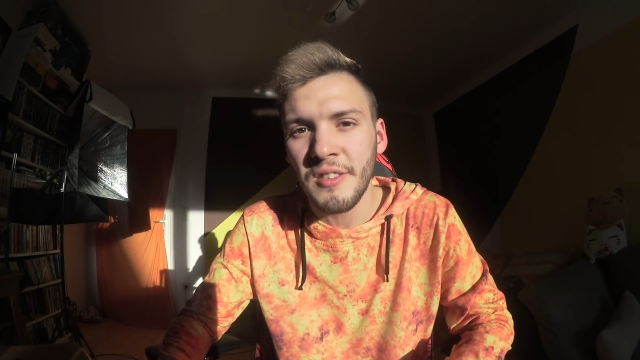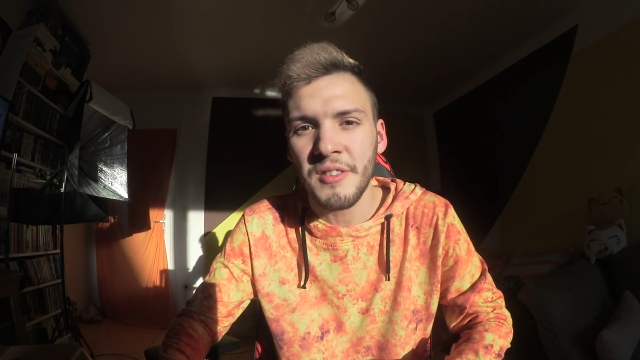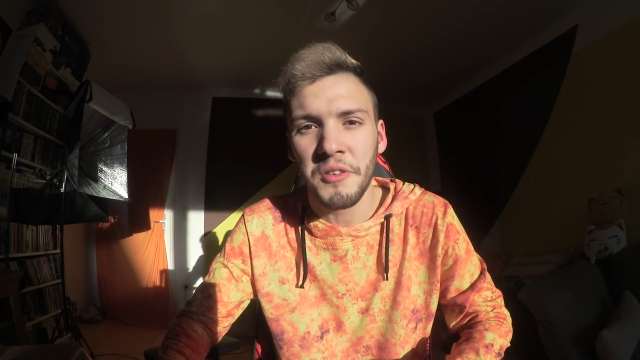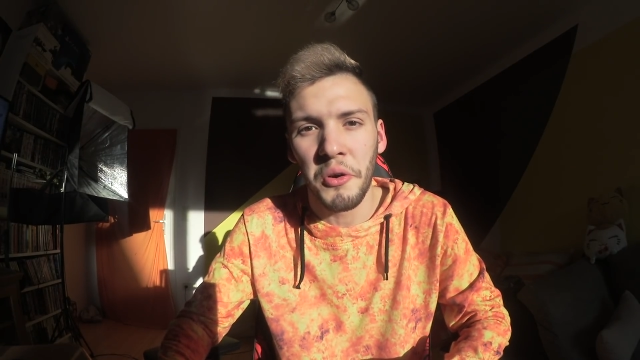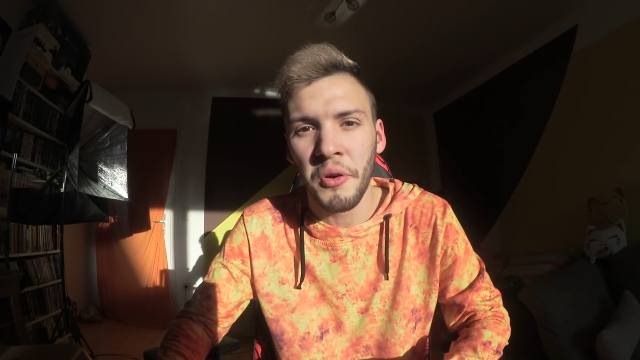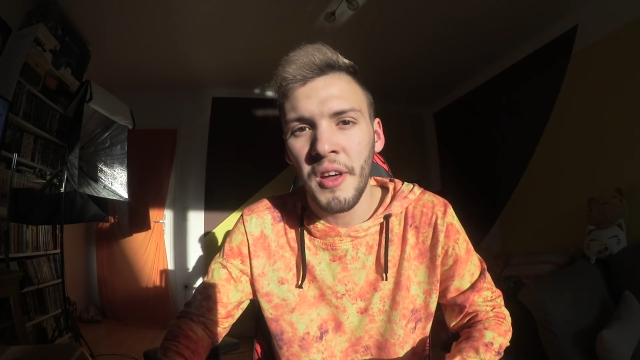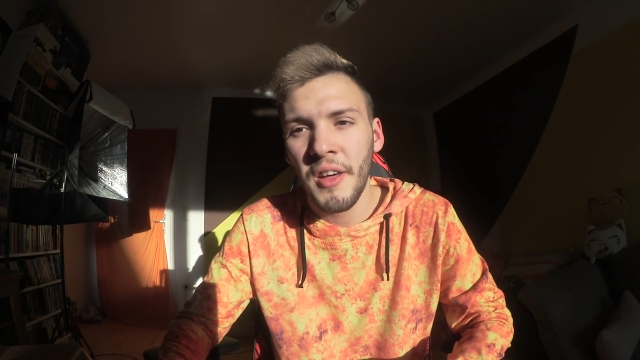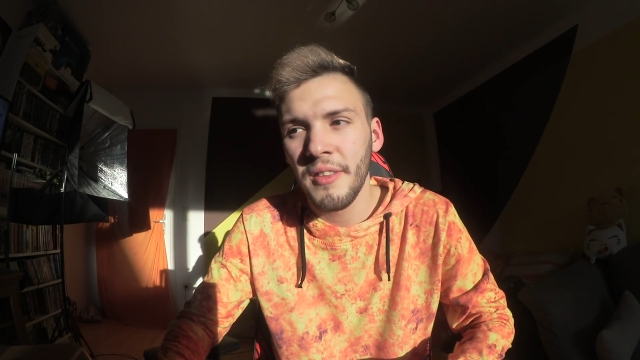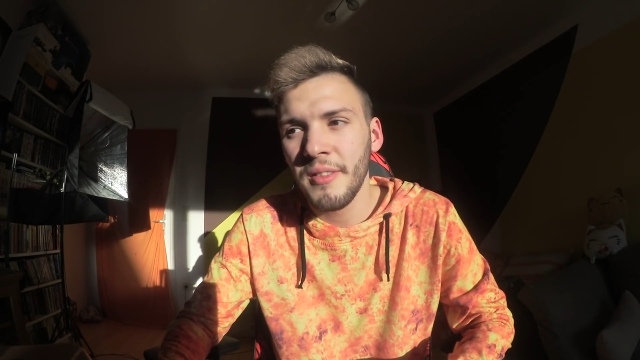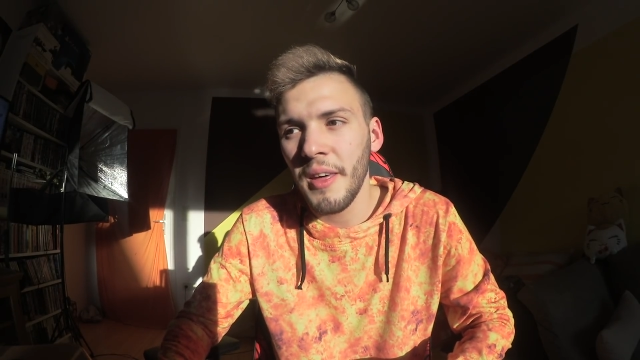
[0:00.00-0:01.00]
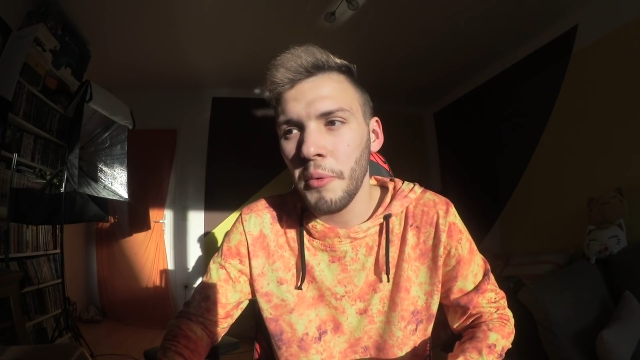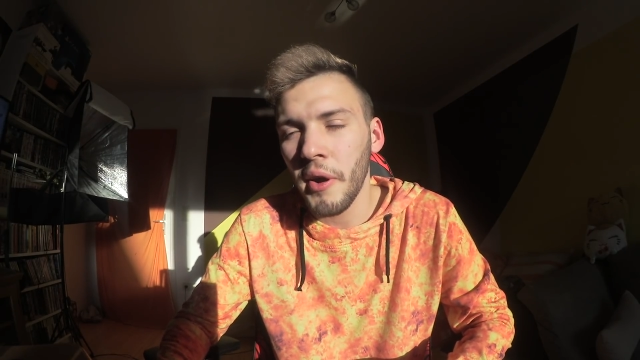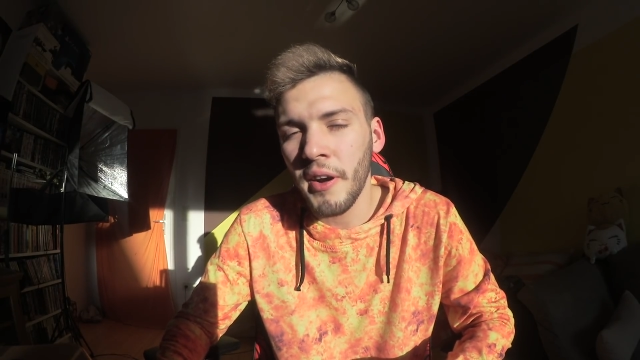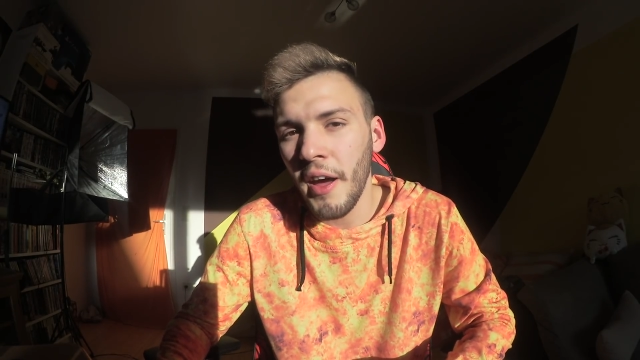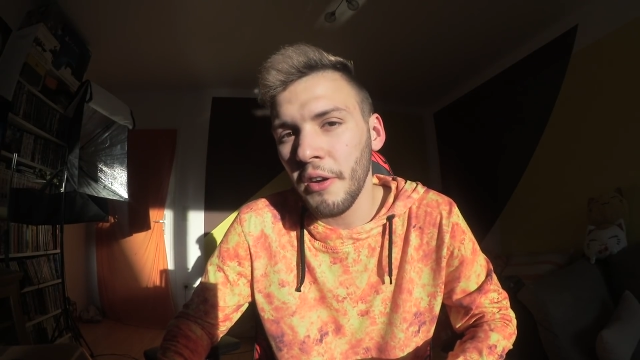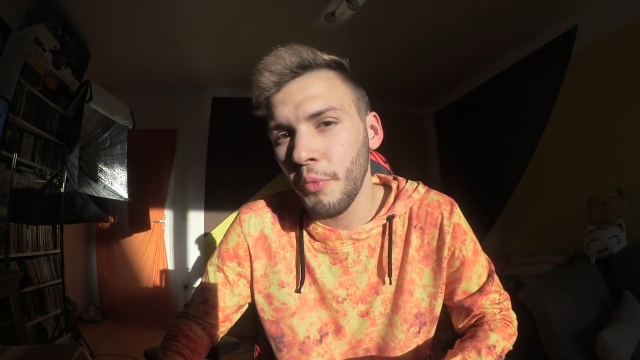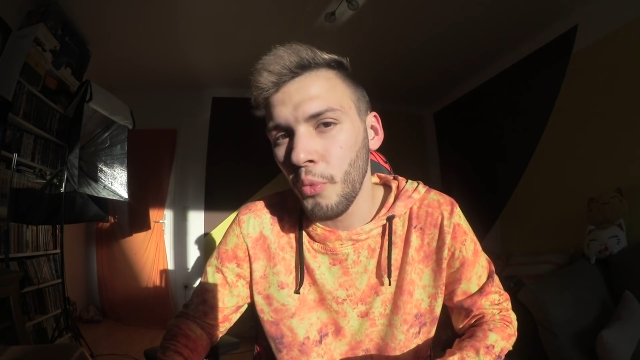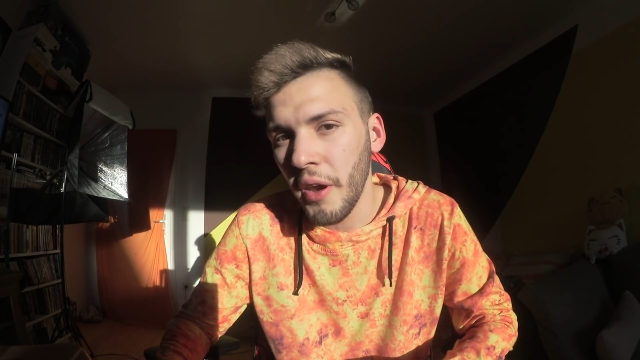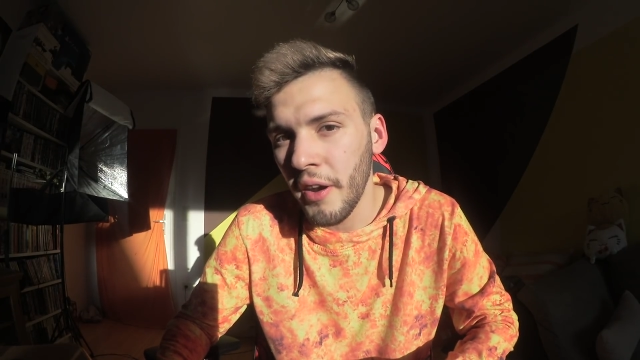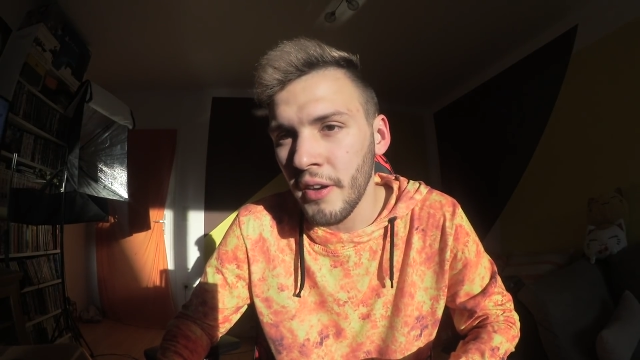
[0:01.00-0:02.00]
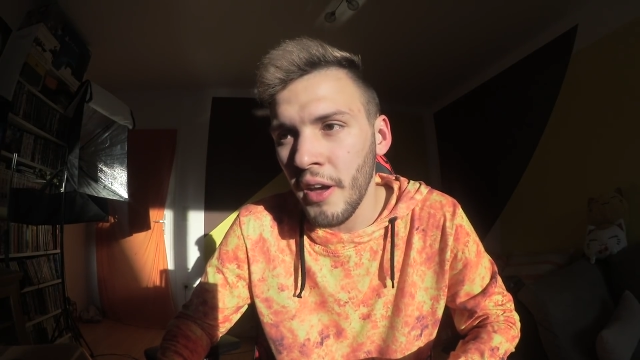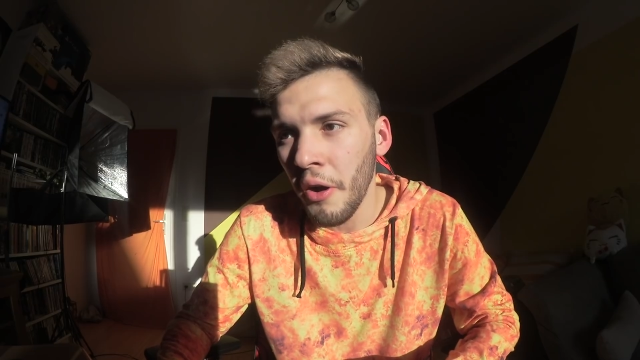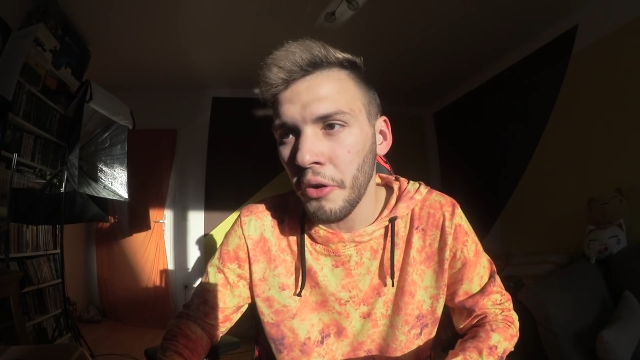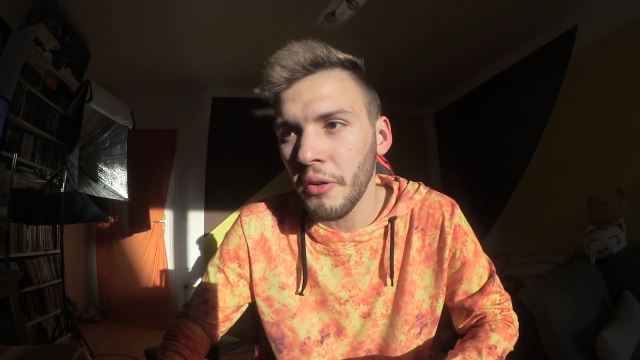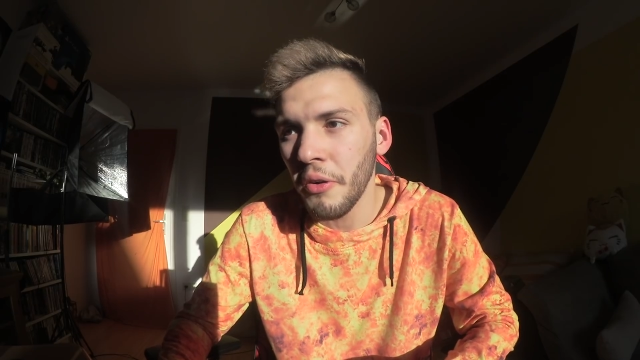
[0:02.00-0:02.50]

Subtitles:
so they were kind of weirded out